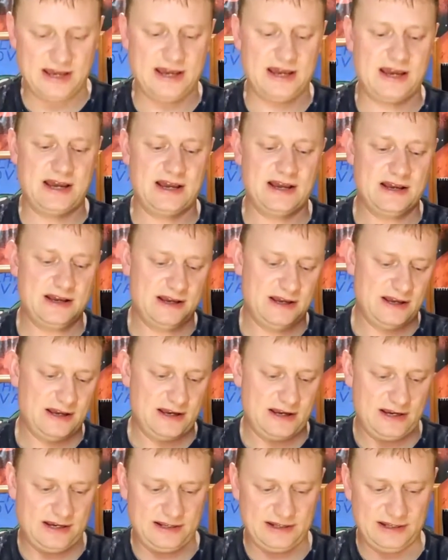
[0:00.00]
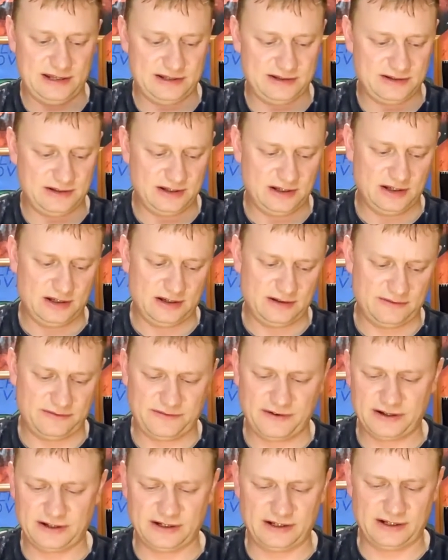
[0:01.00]
there. And then,
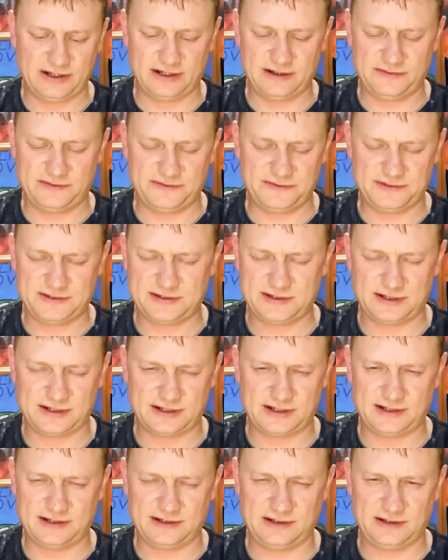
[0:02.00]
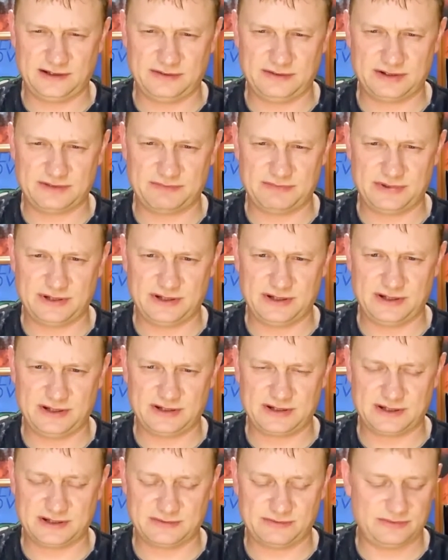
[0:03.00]
funnily enough, stick that in a
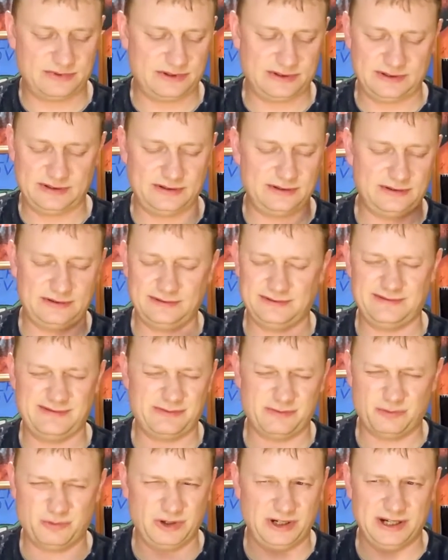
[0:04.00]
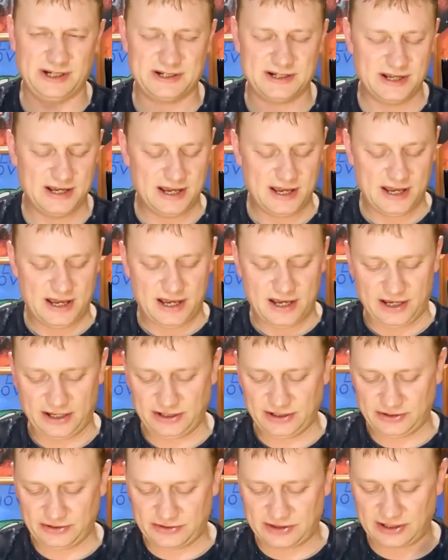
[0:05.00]
USB. Something weird.
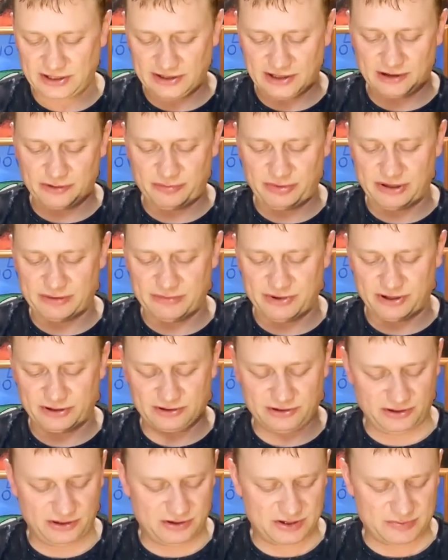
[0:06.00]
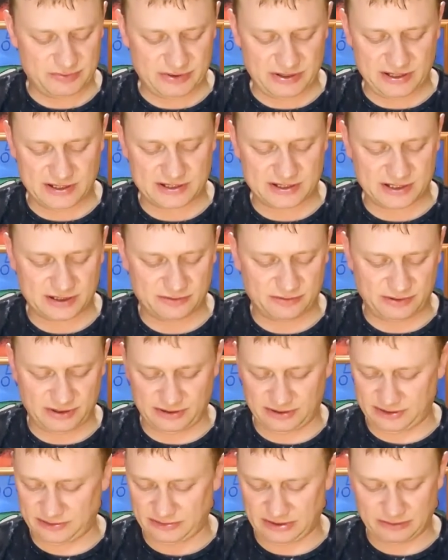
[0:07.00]
You'd think that would be a micro USB,
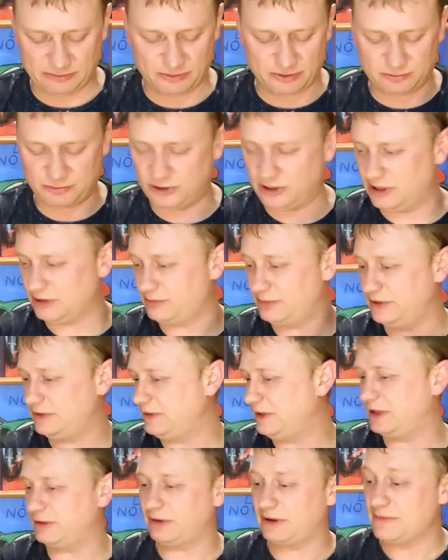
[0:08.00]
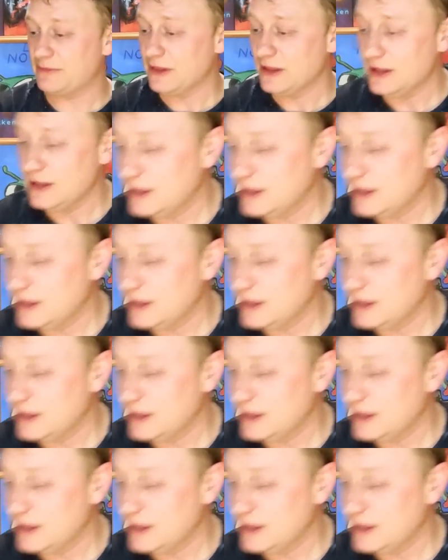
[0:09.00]
so it would work, but anyway.